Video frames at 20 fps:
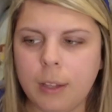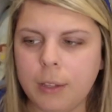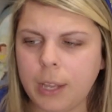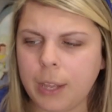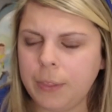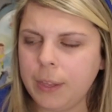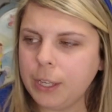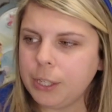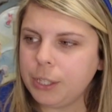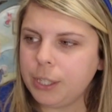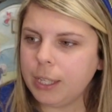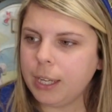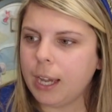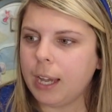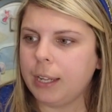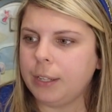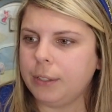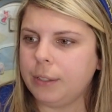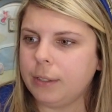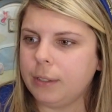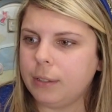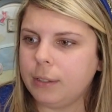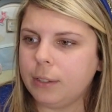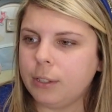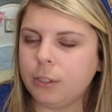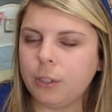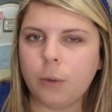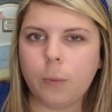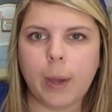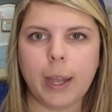I think she got
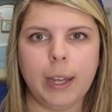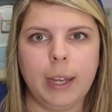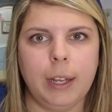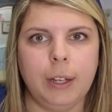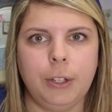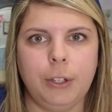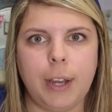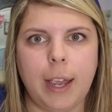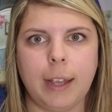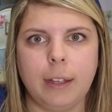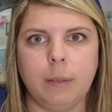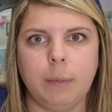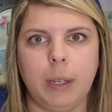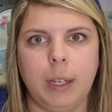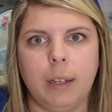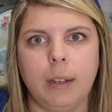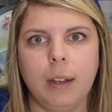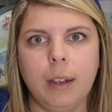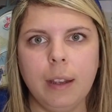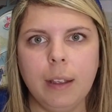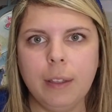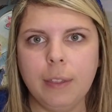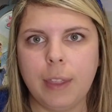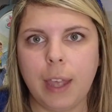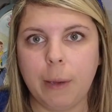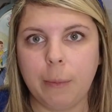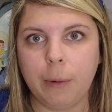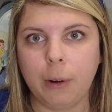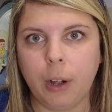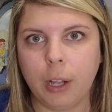Snow White and Jasmine
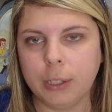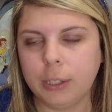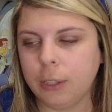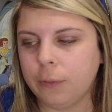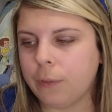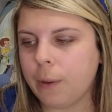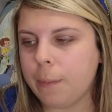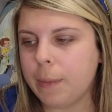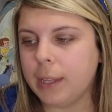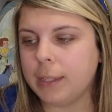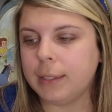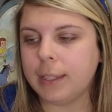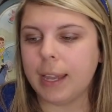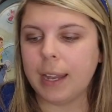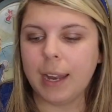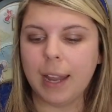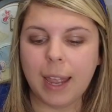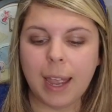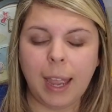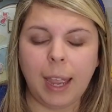that were also from this set,